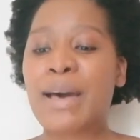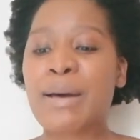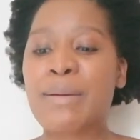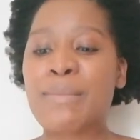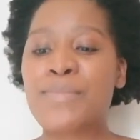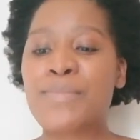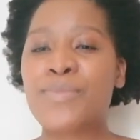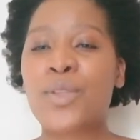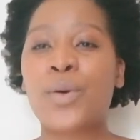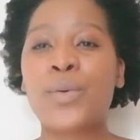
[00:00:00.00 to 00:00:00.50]

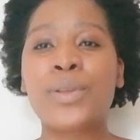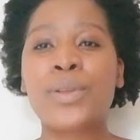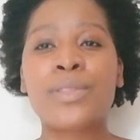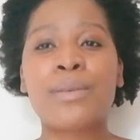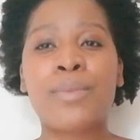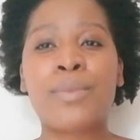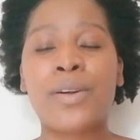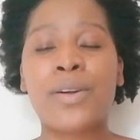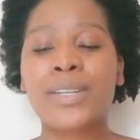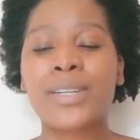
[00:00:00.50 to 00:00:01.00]
Knowing the
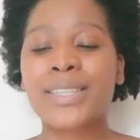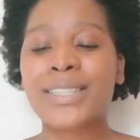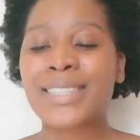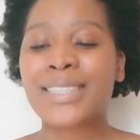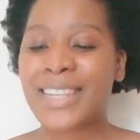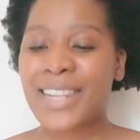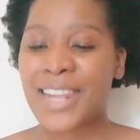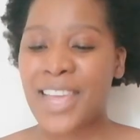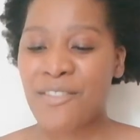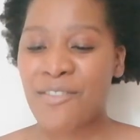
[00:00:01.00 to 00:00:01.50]

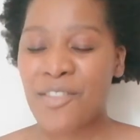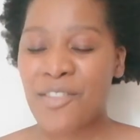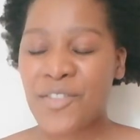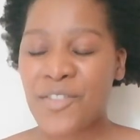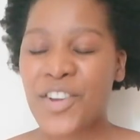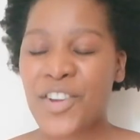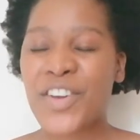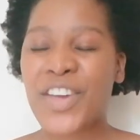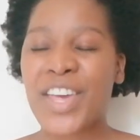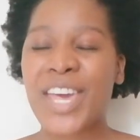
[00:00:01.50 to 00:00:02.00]
porosity level
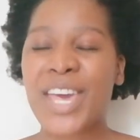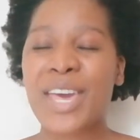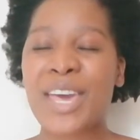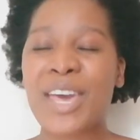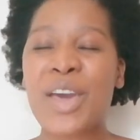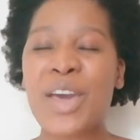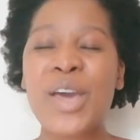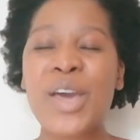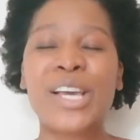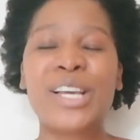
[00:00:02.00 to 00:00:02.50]
for your
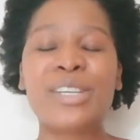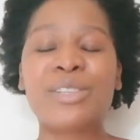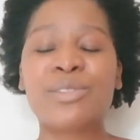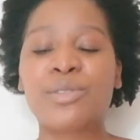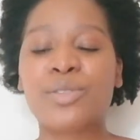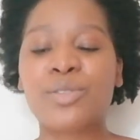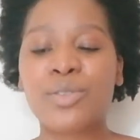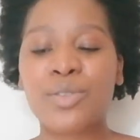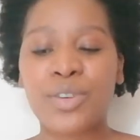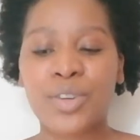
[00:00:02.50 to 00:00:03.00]
hair is
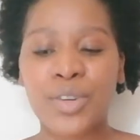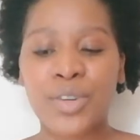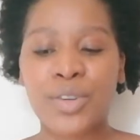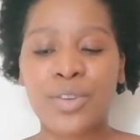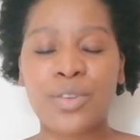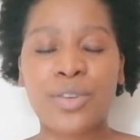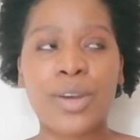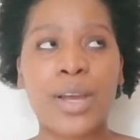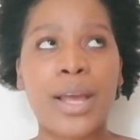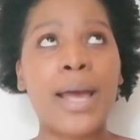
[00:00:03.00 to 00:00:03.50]
also
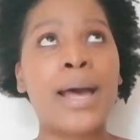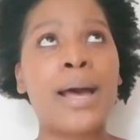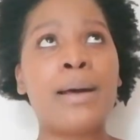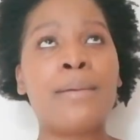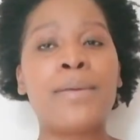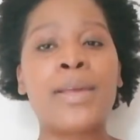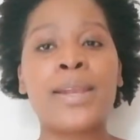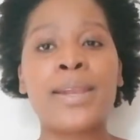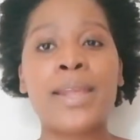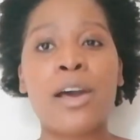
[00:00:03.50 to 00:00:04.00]
good
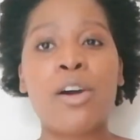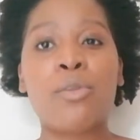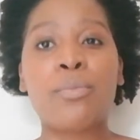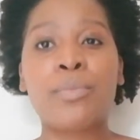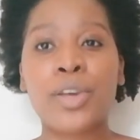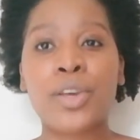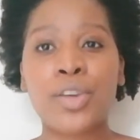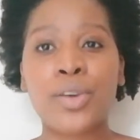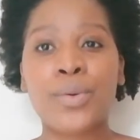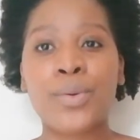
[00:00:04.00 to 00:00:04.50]
in
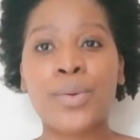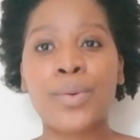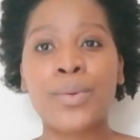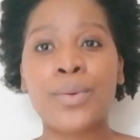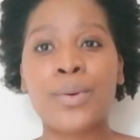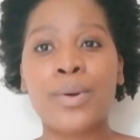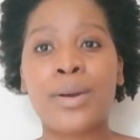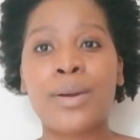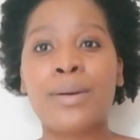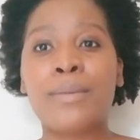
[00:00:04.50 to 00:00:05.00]
helping you
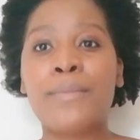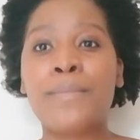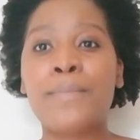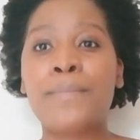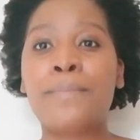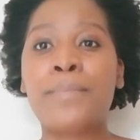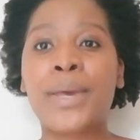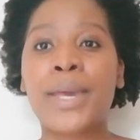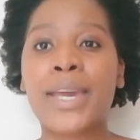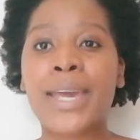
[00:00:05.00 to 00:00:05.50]

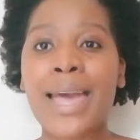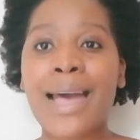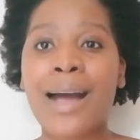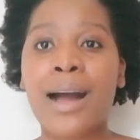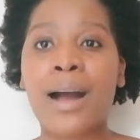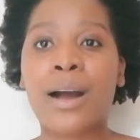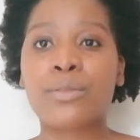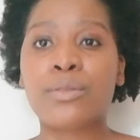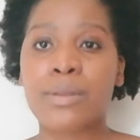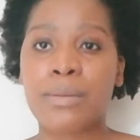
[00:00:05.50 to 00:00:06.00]
pick
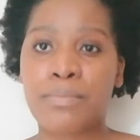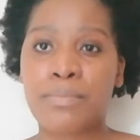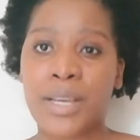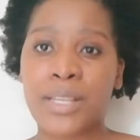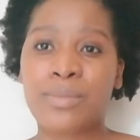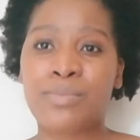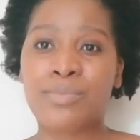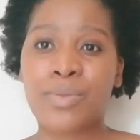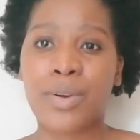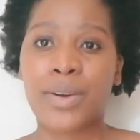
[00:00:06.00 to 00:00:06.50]
out the
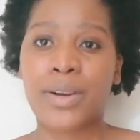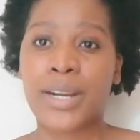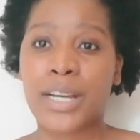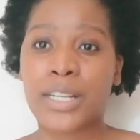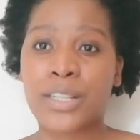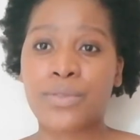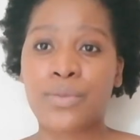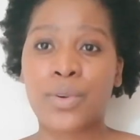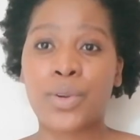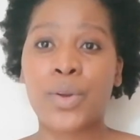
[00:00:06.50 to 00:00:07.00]
best
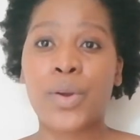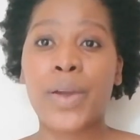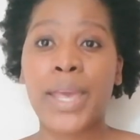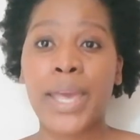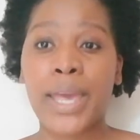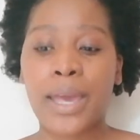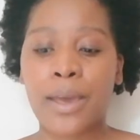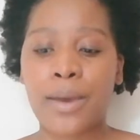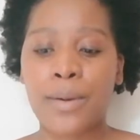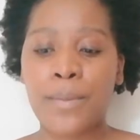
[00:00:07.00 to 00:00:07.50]
products for your
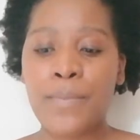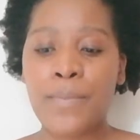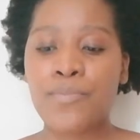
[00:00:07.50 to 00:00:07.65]
hair,